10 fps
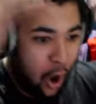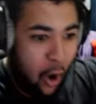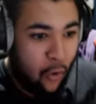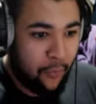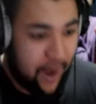
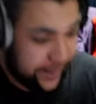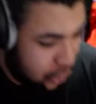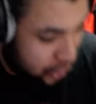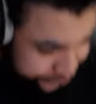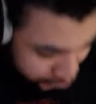oh my
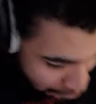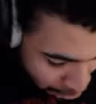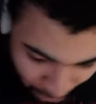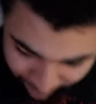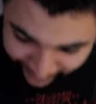God,
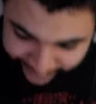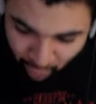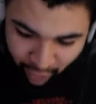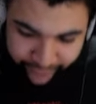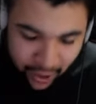oh my
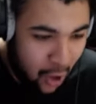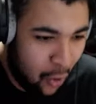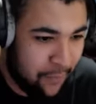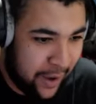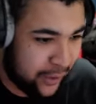God,
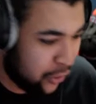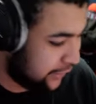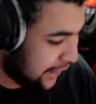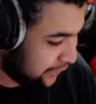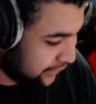oh my God,
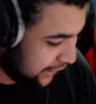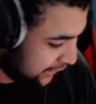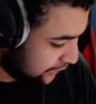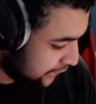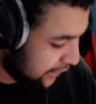there she
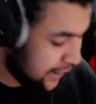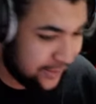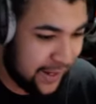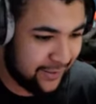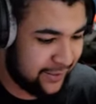is,
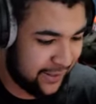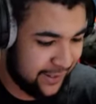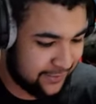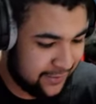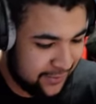there she is.